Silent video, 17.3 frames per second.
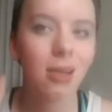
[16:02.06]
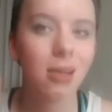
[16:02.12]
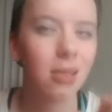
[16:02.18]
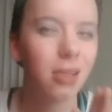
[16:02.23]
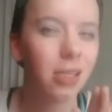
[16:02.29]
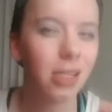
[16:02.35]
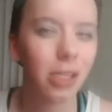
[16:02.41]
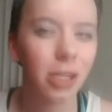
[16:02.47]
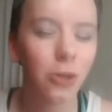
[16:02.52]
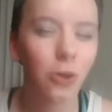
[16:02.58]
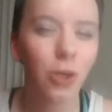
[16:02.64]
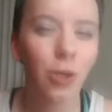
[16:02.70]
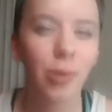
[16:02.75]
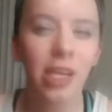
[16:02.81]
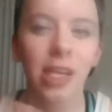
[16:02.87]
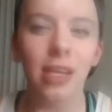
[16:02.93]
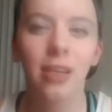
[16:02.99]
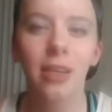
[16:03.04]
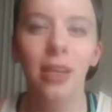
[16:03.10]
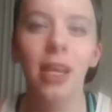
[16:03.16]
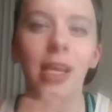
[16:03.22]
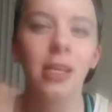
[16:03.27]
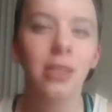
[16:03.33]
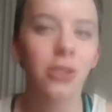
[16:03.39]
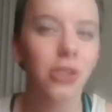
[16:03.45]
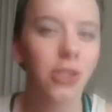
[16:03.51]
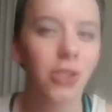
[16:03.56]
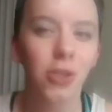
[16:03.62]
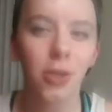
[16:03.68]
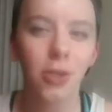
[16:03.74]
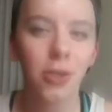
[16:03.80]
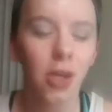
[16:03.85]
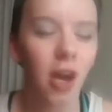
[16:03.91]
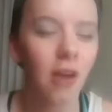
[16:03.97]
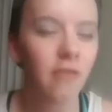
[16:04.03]
you know what I mean? Like just
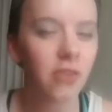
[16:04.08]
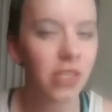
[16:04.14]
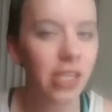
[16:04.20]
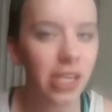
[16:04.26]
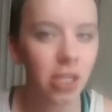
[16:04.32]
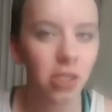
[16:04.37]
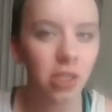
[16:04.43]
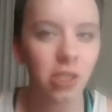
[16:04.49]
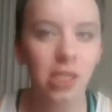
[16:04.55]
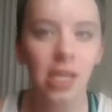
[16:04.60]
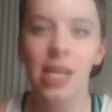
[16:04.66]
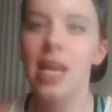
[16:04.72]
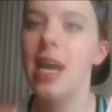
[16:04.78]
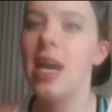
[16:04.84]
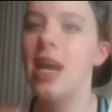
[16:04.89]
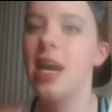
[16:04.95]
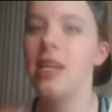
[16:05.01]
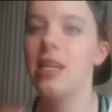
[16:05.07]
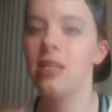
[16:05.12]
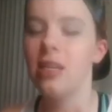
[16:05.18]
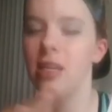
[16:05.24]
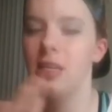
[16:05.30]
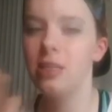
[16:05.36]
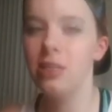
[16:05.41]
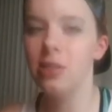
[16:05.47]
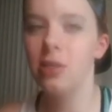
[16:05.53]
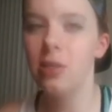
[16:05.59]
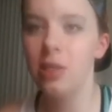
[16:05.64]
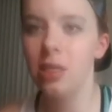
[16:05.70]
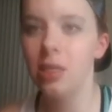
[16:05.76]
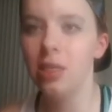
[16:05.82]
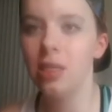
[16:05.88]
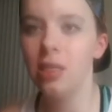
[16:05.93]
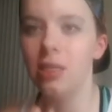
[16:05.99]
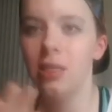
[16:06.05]
certain conversations I had and
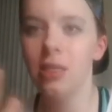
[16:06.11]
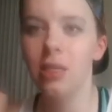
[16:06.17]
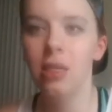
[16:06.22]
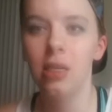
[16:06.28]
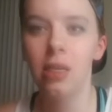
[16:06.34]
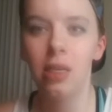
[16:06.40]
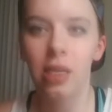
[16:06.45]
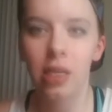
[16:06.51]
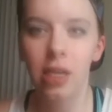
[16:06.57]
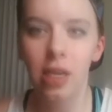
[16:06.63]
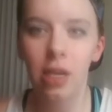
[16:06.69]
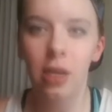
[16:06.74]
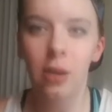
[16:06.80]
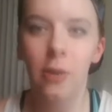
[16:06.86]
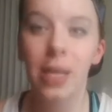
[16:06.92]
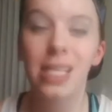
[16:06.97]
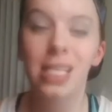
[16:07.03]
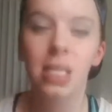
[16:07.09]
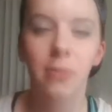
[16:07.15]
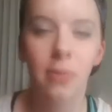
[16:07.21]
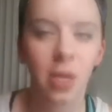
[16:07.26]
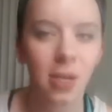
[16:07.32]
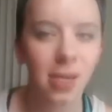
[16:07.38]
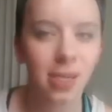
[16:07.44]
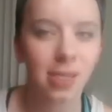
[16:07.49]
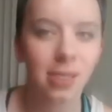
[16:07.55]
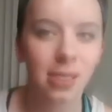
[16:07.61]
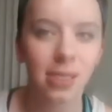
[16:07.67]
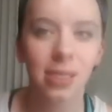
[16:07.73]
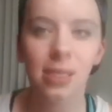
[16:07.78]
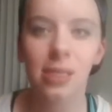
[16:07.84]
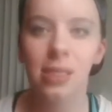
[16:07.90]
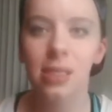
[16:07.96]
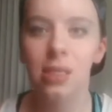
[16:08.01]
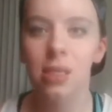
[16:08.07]
certain, you know,
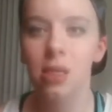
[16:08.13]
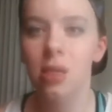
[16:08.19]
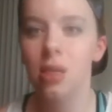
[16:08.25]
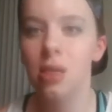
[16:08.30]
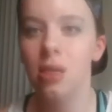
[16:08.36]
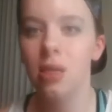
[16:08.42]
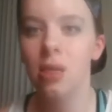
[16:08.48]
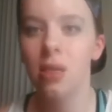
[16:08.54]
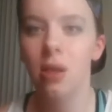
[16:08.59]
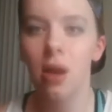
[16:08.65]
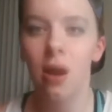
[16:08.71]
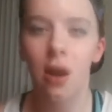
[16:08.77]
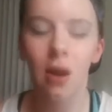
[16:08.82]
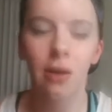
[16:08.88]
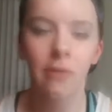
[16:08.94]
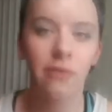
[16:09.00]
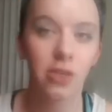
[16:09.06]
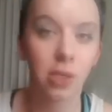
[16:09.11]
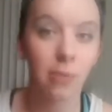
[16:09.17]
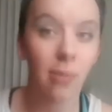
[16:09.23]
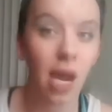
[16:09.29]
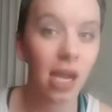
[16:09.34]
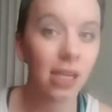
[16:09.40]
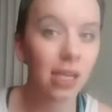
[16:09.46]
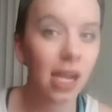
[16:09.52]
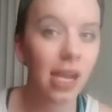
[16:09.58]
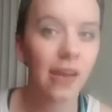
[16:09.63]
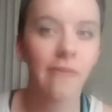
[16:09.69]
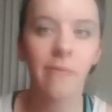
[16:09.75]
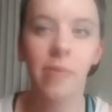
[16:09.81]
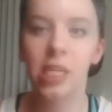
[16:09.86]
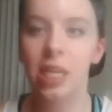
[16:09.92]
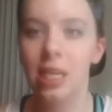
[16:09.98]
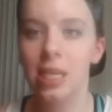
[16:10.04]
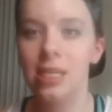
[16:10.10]
experiences to my life,
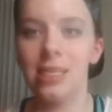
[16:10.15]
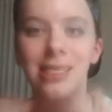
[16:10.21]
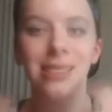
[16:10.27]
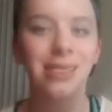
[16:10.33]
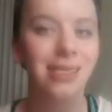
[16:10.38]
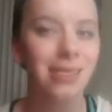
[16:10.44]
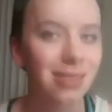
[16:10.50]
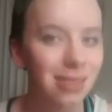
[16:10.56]
because